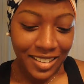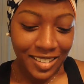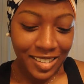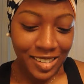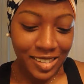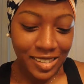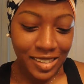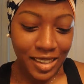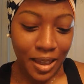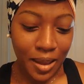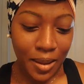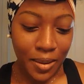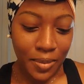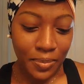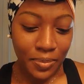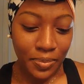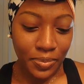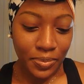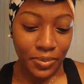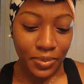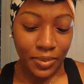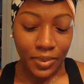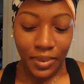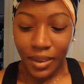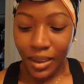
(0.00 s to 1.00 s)
So
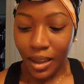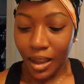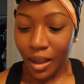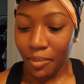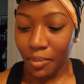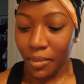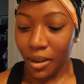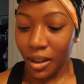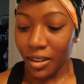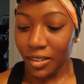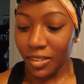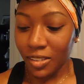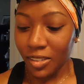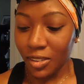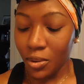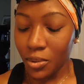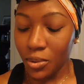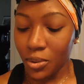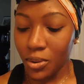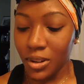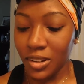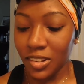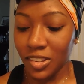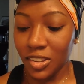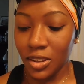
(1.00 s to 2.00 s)
I'm also
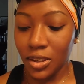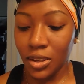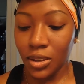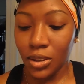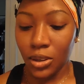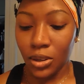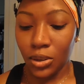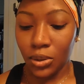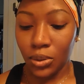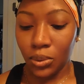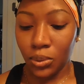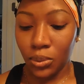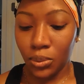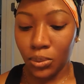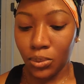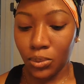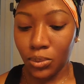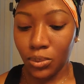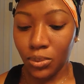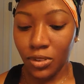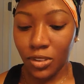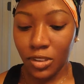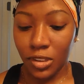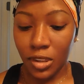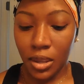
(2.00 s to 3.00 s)
going to
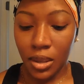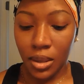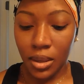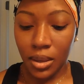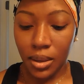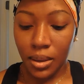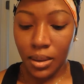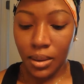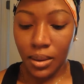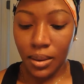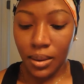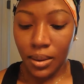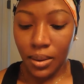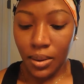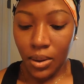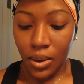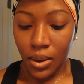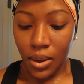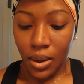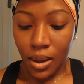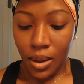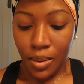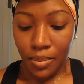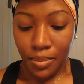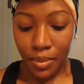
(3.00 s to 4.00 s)
use
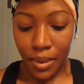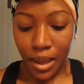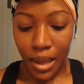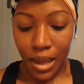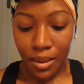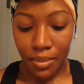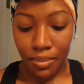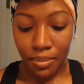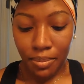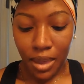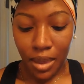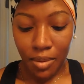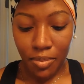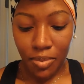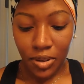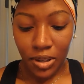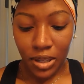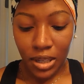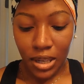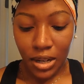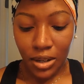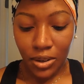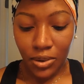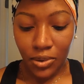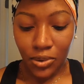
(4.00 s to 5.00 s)
my
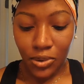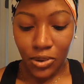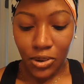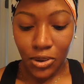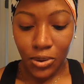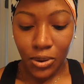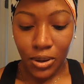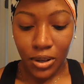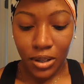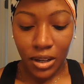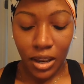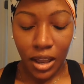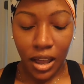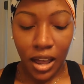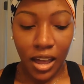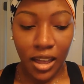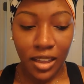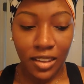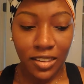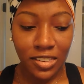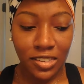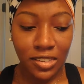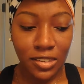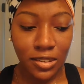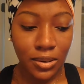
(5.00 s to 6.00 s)
Maybelline New York Eye
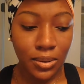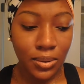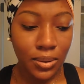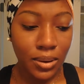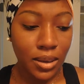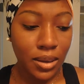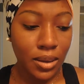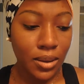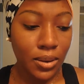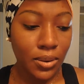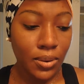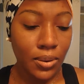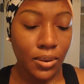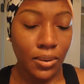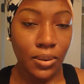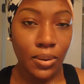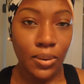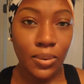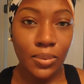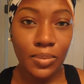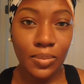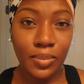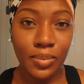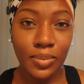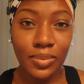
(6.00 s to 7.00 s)
Studio
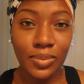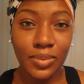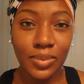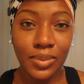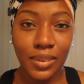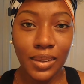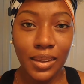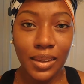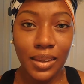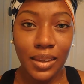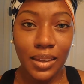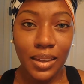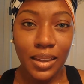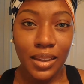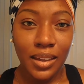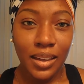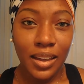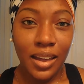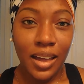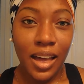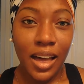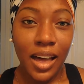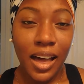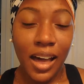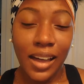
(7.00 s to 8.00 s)

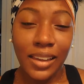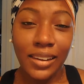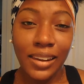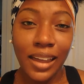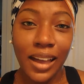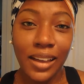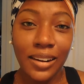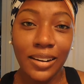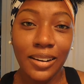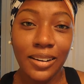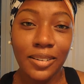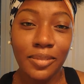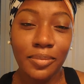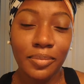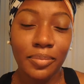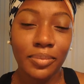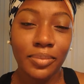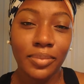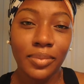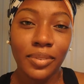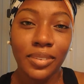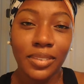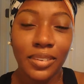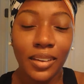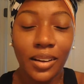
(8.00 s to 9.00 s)
eyeliner.
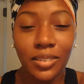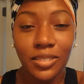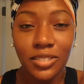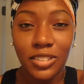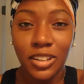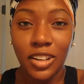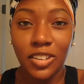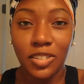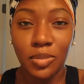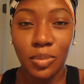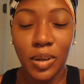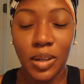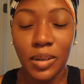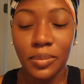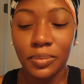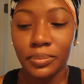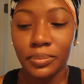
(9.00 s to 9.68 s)
Don't judge me.